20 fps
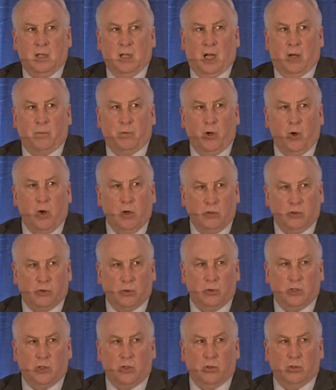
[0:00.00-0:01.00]
I would also
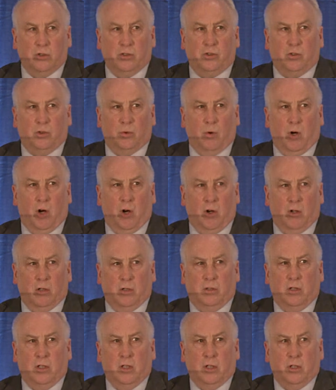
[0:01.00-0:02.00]
encourage you all
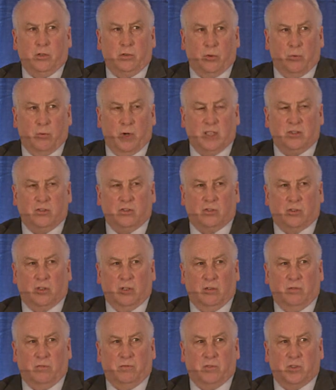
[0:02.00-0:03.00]
to
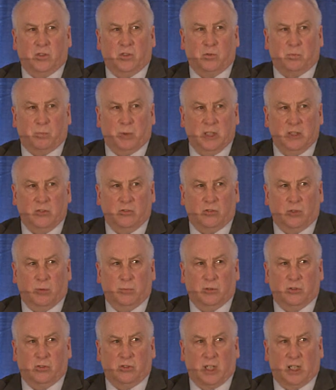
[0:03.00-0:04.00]
register for the
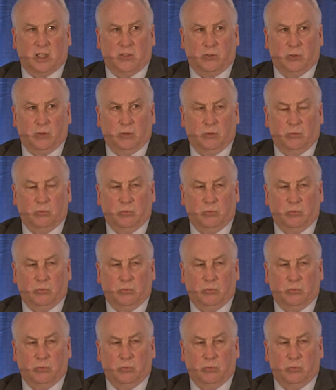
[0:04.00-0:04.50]
spring-summer schedule,